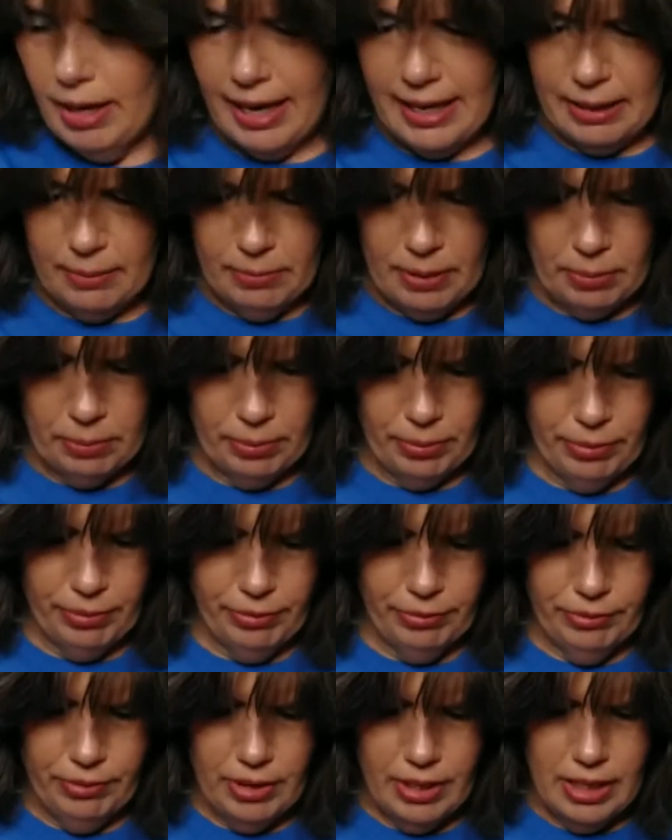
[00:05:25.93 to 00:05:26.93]
item number
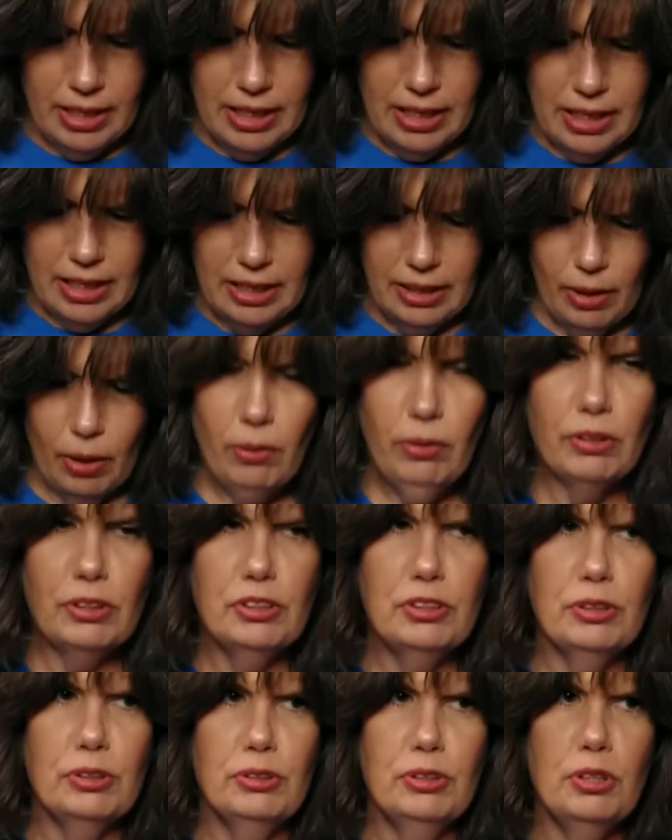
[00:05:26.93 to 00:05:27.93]
three. Oh, there's
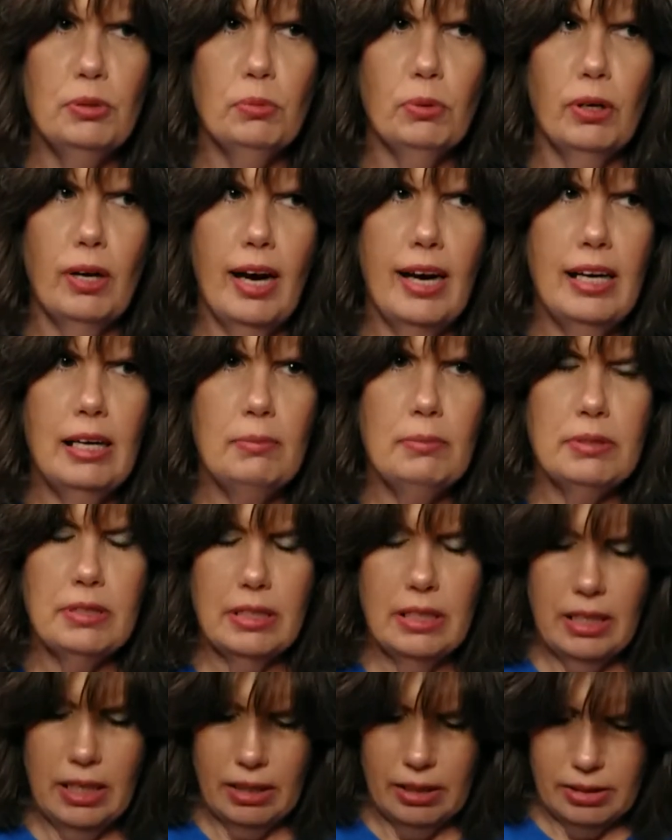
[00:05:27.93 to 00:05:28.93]
still two more items
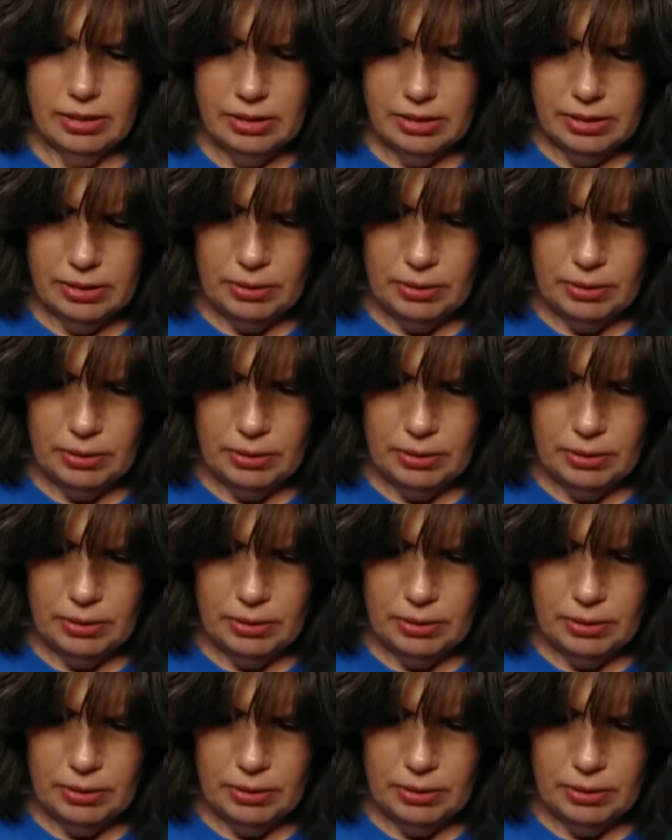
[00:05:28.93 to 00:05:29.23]
in here.